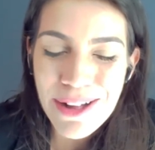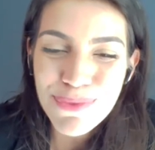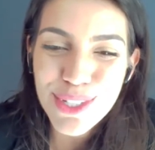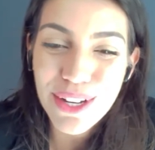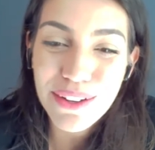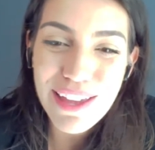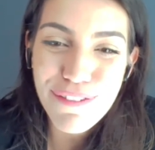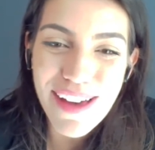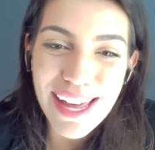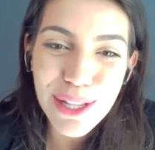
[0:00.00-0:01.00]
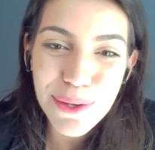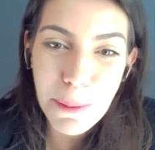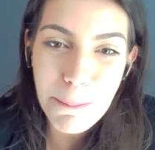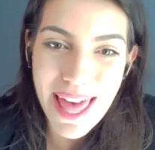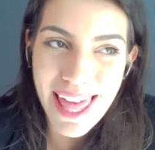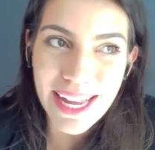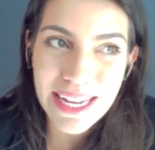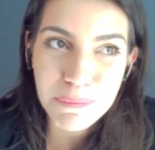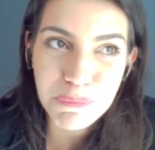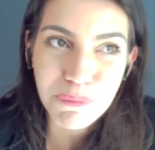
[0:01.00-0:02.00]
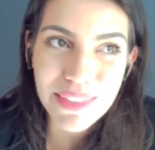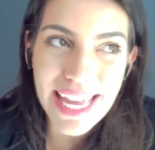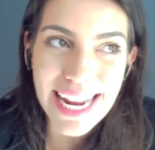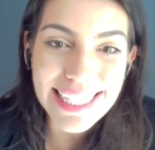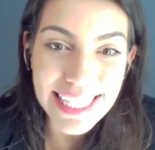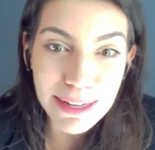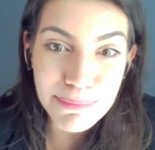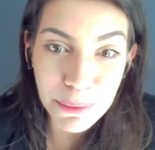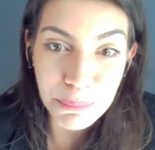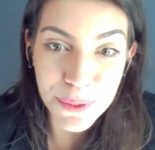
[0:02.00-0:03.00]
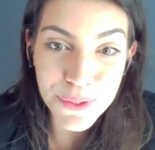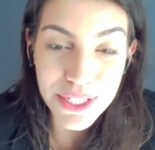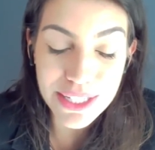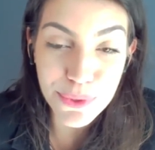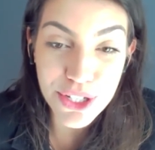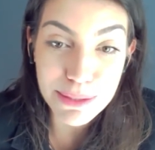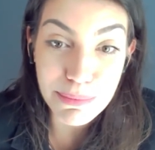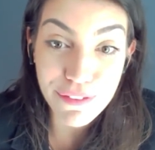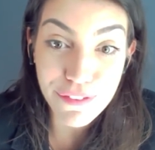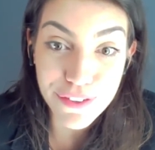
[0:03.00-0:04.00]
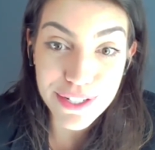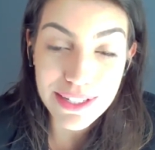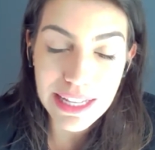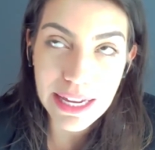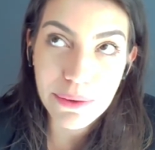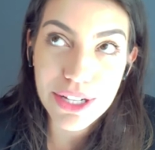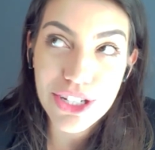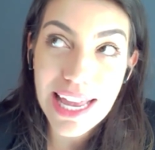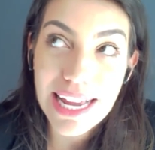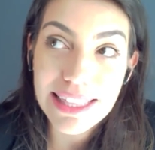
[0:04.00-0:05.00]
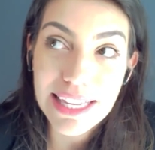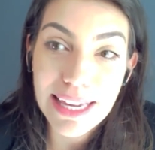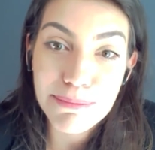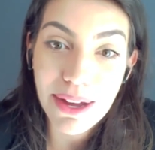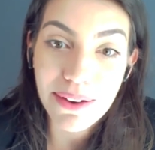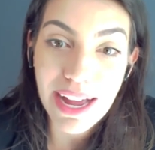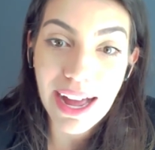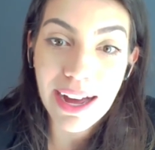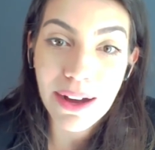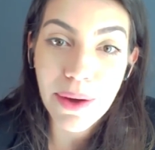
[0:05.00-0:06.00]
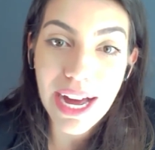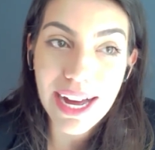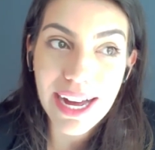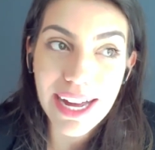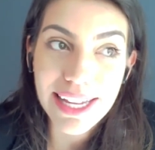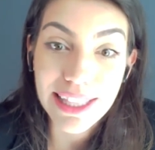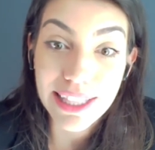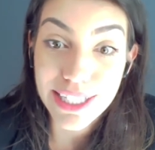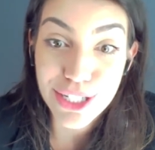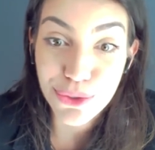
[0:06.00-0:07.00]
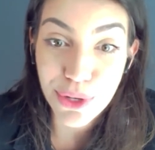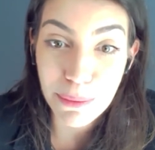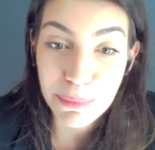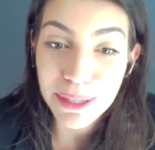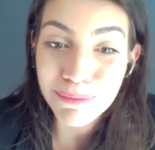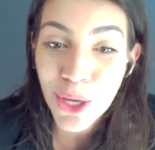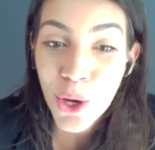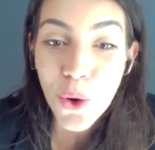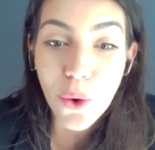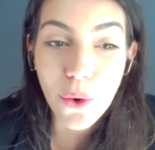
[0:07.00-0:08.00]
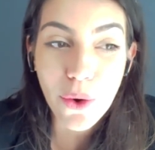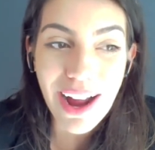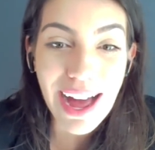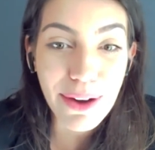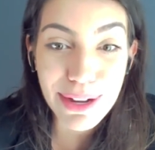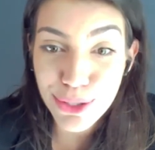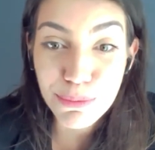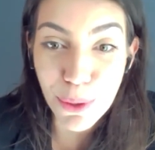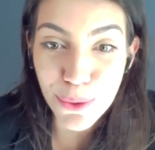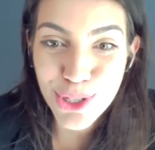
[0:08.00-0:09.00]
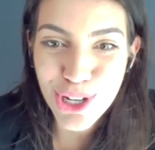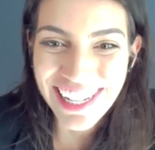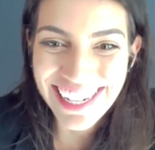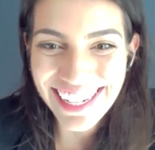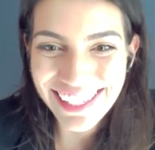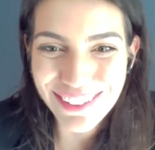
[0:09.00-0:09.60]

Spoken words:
So if I look back and I think about Portuguese, which is my first language, and I think about how I learned grammar, or how I supposed to learn